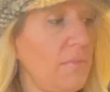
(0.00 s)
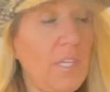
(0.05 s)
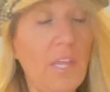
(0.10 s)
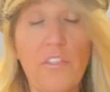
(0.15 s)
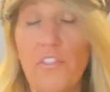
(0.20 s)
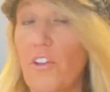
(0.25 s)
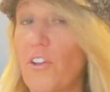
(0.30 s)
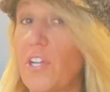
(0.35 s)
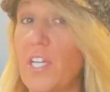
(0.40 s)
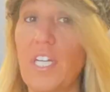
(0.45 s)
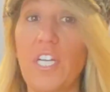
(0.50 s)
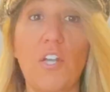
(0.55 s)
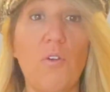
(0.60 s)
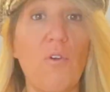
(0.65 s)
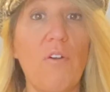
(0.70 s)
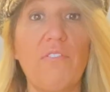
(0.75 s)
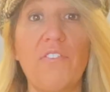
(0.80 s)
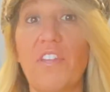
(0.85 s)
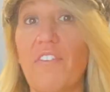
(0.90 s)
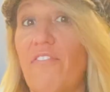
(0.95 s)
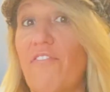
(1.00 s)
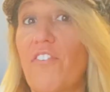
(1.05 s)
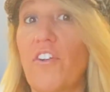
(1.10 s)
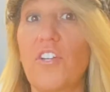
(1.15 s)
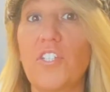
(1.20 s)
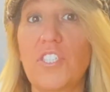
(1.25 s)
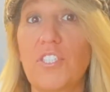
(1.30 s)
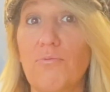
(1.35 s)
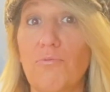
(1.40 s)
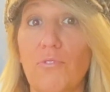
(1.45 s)
They're gonna go over the
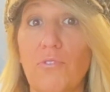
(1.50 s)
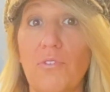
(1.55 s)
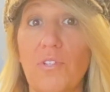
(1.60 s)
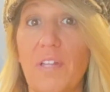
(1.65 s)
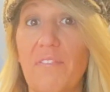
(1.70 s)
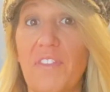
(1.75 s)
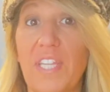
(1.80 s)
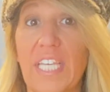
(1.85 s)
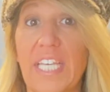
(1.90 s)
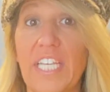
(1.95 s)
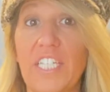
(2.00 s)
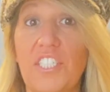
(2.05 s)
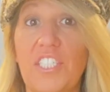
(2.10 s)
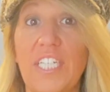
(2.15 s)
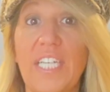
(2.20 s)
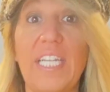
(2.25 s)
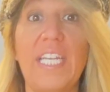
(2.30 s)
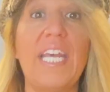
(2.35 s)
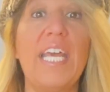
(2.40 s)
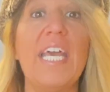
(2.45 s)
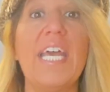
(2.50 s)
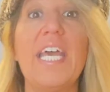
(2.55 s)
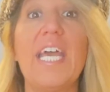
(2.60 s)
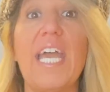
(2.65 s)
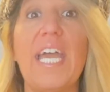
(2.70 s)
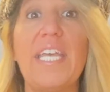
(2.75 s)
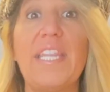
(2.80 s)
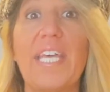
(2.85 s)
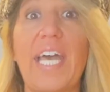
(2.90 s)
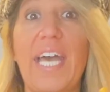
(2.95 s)
first rule of the kitchen,
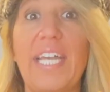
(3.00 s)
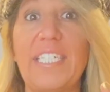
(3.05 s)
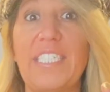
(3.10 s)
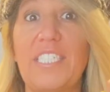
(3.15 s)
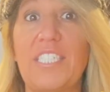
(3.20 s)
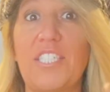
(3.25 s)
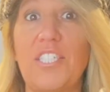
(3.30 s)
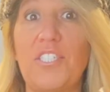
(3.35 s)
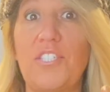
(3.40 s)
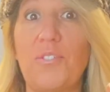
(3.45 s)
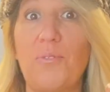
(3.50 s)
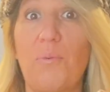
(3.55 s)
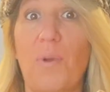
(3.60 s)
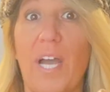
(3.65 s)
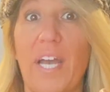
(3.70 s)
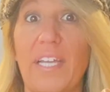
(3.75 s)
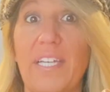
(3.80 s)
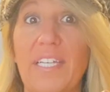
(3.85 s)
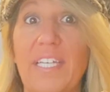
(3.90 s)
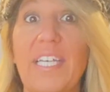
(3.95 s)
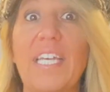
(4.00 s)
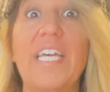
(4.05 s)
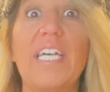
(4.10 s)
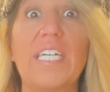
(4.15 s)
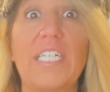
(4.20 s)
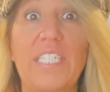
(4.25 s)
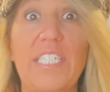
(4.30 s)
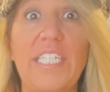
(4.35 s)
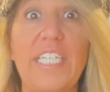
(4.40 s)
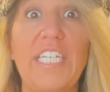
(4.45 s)
and that is to do what?
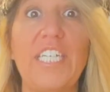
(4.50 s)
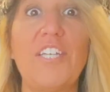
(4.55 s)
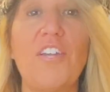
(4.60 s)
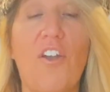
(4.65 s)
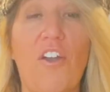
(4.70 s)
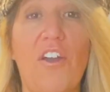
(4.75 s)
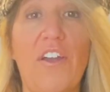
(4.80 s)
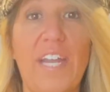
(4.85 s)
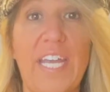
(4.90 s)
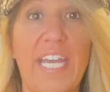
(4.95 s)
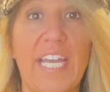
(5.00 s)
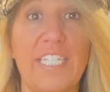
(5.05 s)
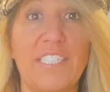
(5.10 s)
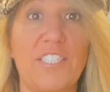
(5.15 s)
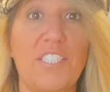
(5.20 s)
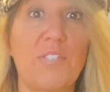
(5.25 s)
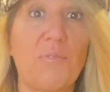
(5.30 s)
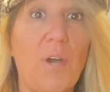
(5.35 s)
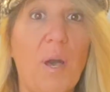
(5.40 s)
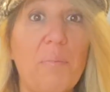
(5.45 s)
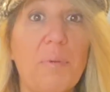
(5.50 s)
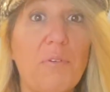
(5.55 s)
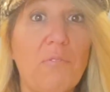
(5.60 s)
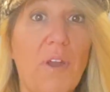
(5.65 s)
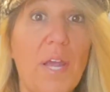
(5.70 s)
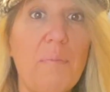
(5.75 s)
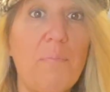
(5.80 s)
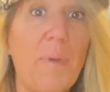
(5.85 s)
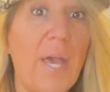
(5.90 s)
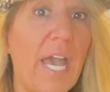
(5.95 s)
Clean our hands. So I'll be
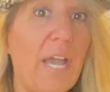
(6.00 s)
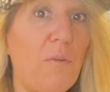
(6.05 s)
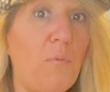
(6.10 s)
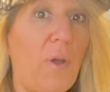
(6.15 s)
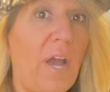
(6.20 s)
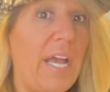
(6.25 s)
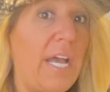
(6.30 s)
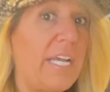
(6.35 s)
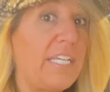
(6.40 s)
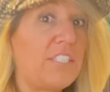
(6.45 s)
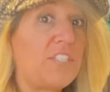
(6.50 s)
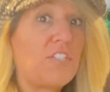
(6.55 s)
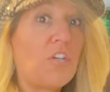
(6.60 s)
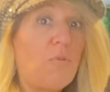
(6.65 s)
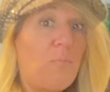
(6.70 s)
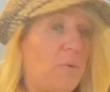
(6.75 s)
right back while I soap